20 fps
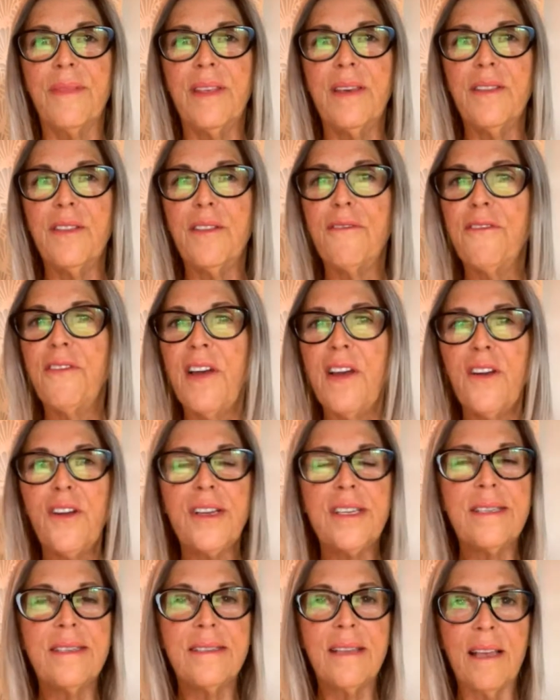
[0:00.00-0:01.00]
at the
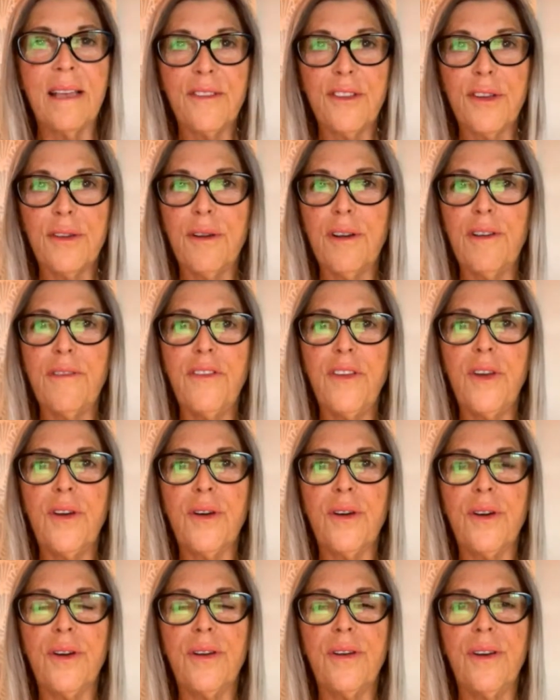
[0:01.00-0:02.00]
very center of
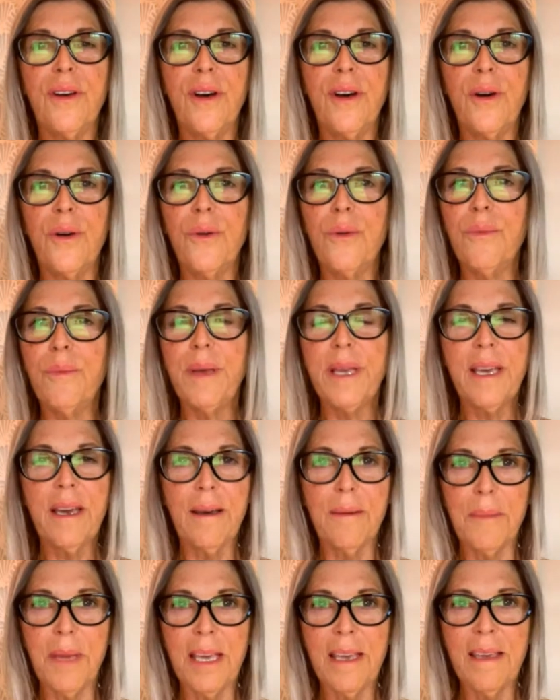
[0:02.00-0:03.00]
your own
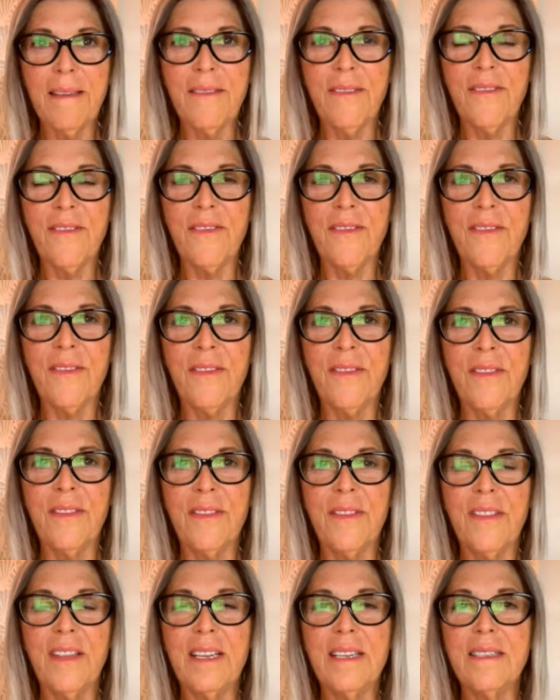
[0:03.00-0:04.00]
becoming.
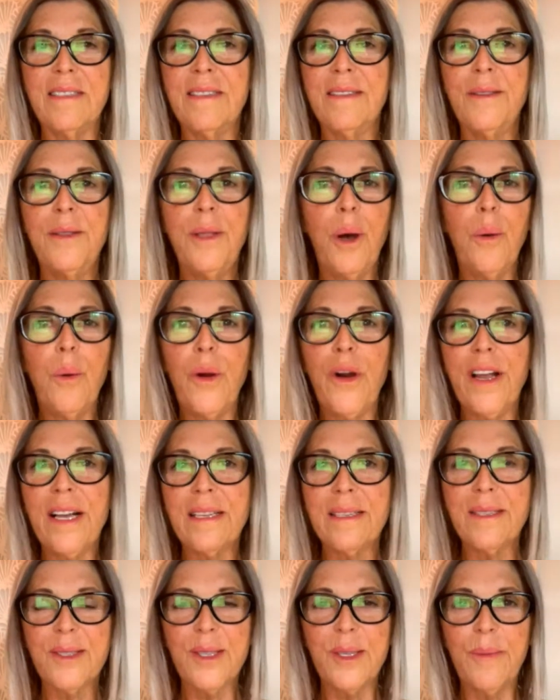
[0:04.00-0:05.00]
There's nowhere
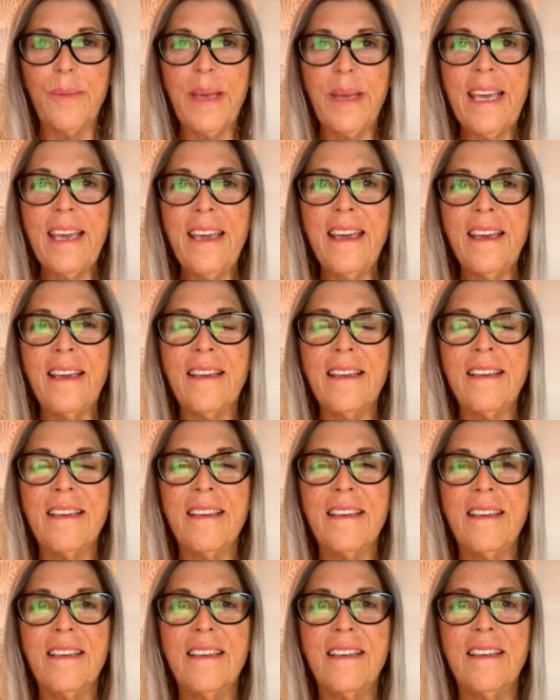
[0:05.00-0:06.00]
else to be
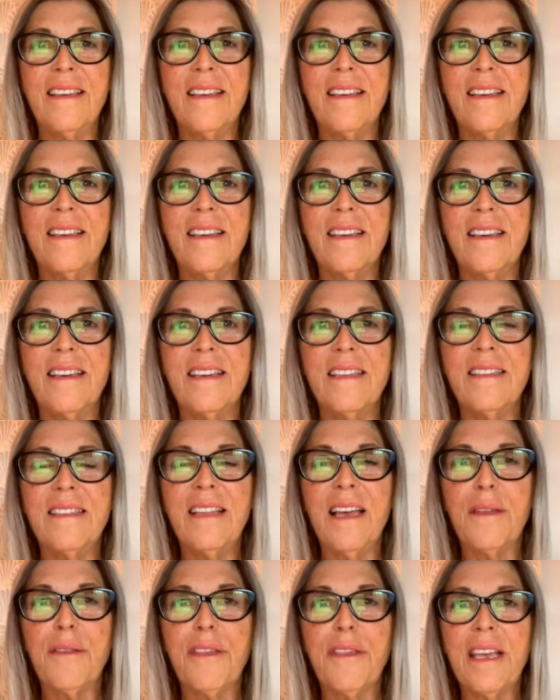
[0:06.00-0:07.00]
and
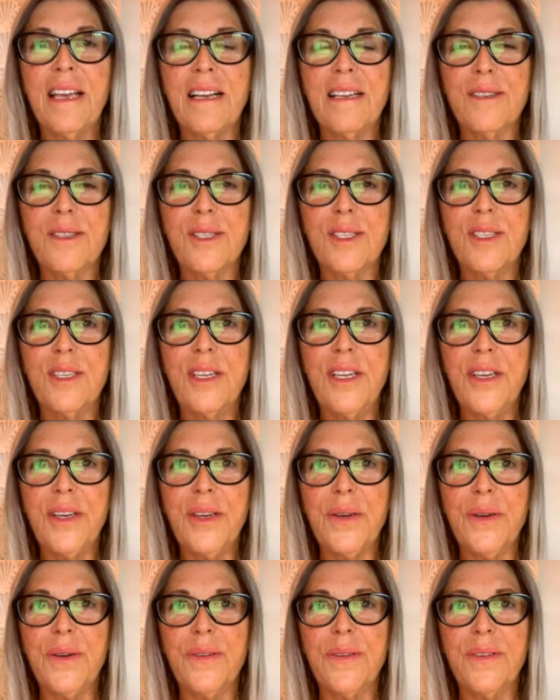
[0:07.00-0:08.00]
nothing else to
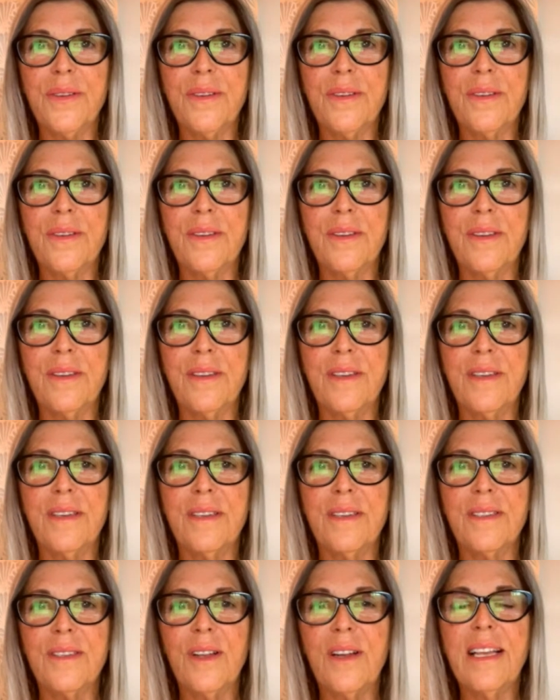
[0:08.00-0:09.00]
do.
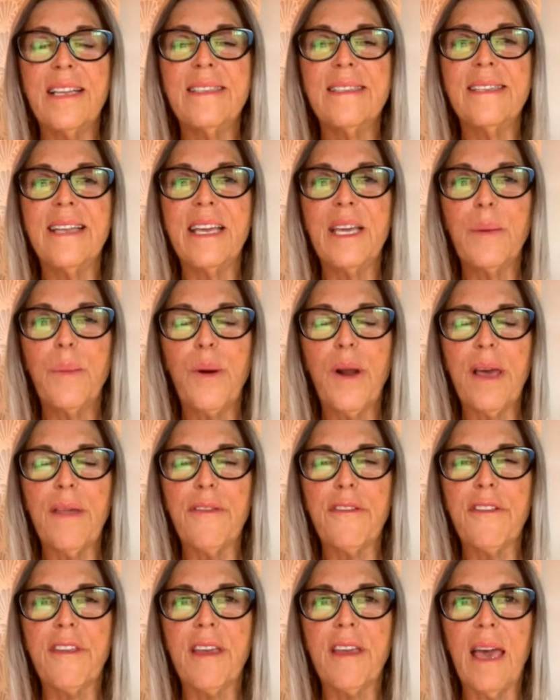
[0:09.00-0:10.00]
So let's take a
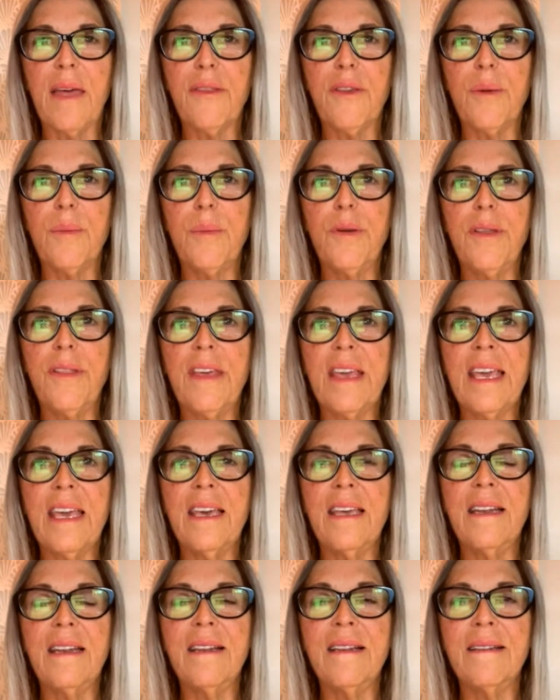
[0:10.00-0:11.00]
breath together, breathing
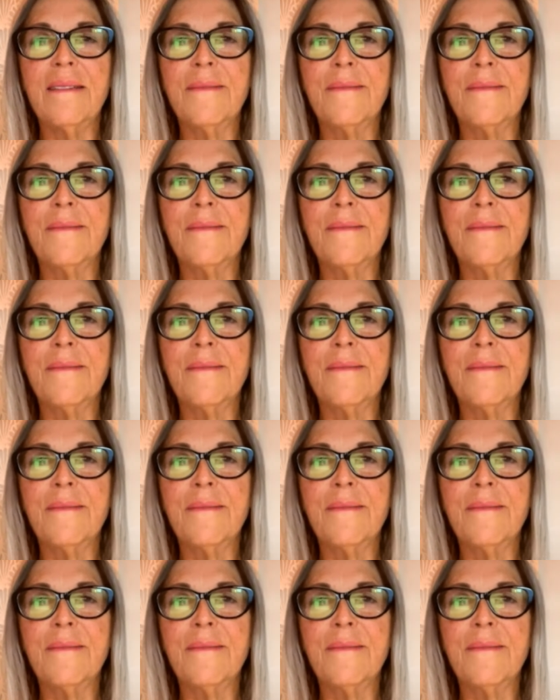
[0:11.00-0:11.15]
in